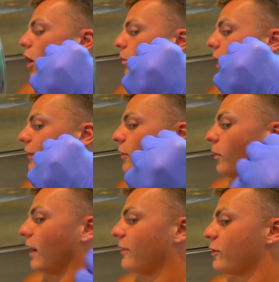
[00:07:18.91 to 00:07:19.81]
Oh, by the
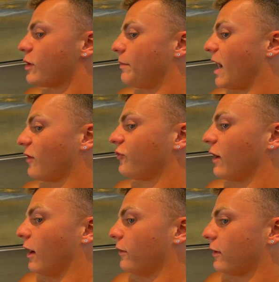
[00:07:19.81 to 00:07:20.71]
way, there's a patch
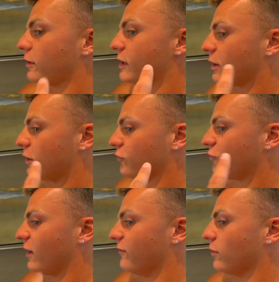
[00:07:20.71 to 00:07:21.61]
of hair there because I couldn't
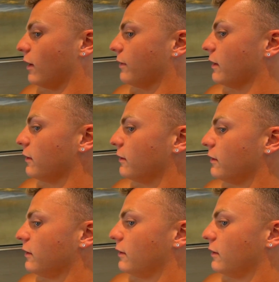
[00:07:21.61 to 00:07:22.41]
shave around there.